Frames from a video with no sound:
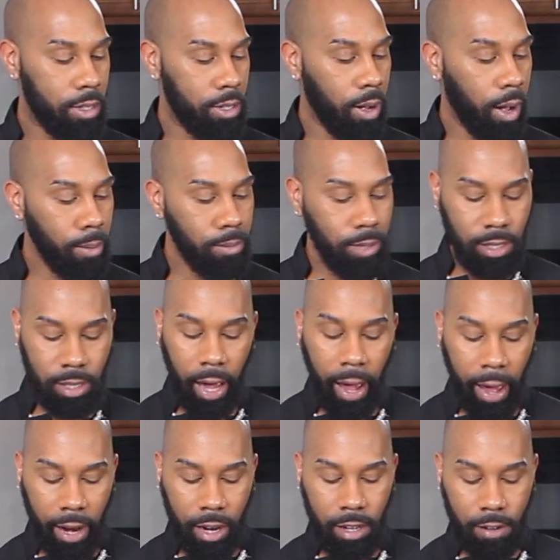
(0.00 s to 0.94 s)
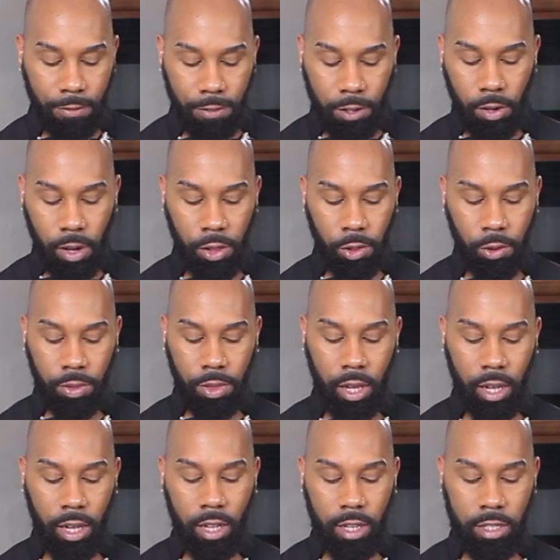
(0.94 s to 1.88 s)
So I'm just adding a few other
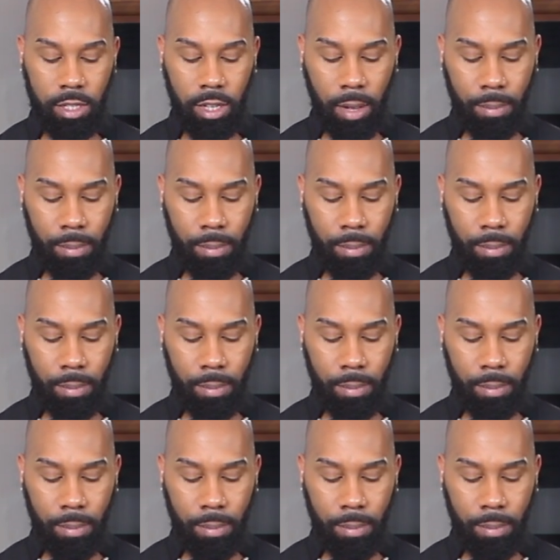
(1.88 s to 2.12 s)
things.